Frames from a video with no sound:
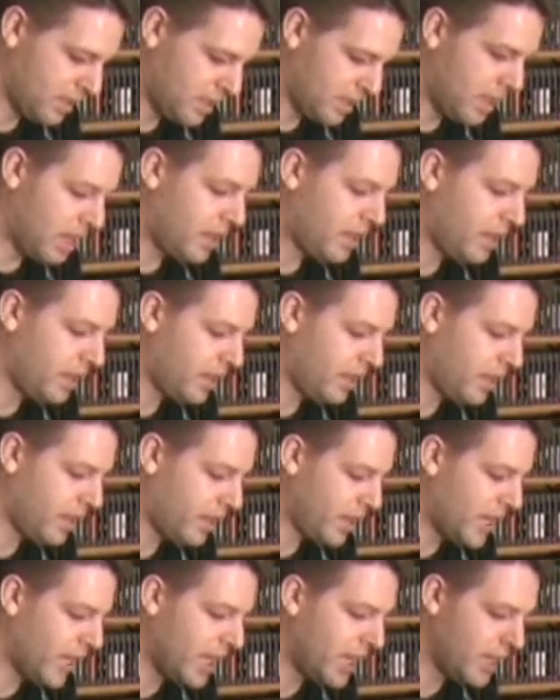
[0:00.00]

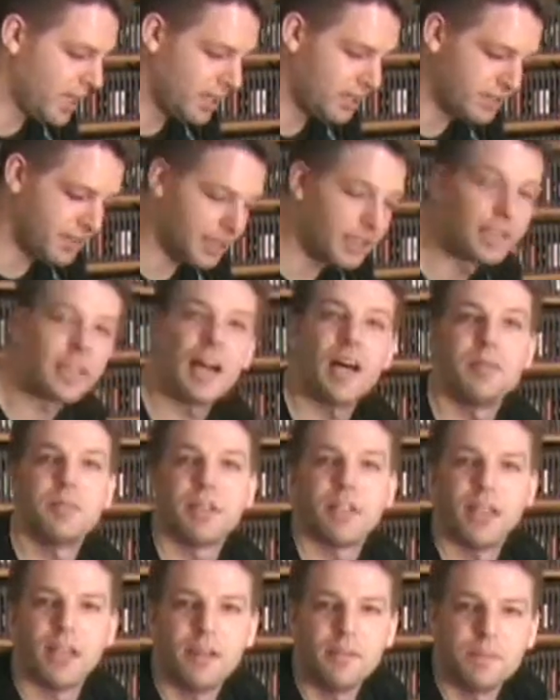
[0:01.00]
And a second copy
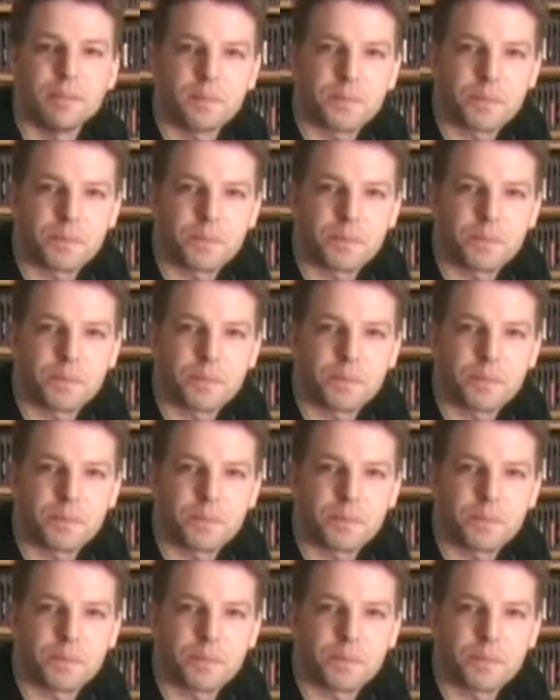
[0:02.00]
of that.